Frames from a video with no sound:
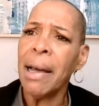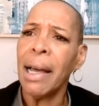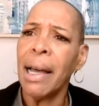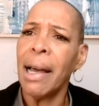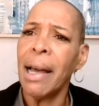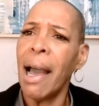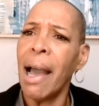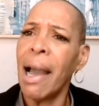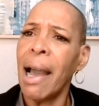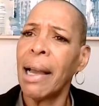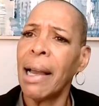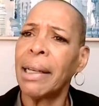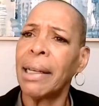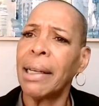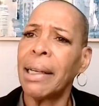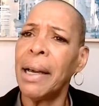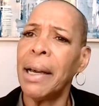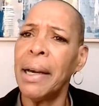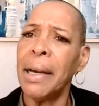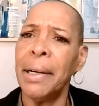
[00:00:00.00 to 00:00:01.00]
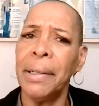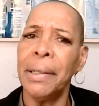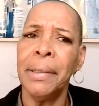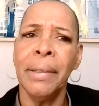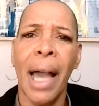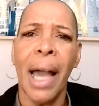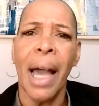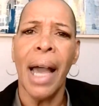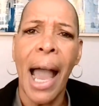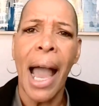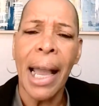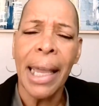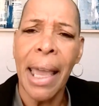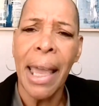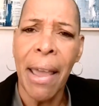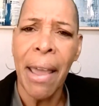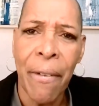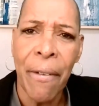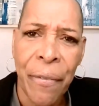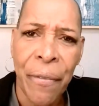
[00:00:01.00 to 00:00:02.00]
I go. I can't
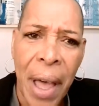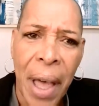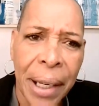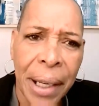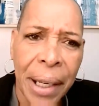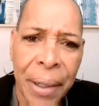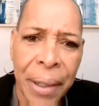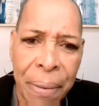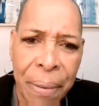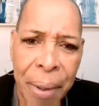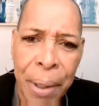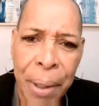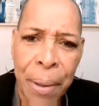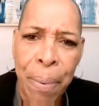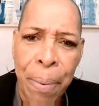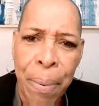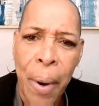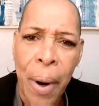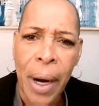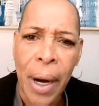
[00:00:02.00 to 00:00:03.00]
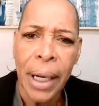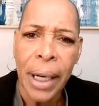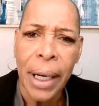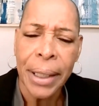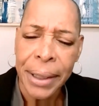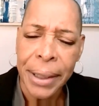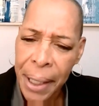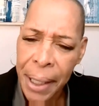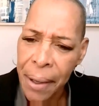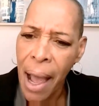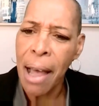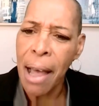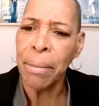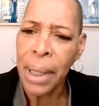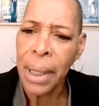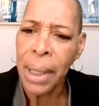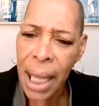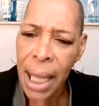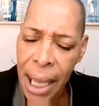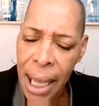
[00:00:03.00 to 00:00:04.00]
find nowhere to park, so I'm
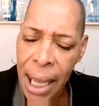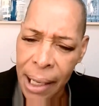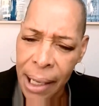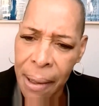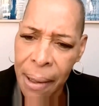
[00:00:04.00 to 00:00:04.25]
late.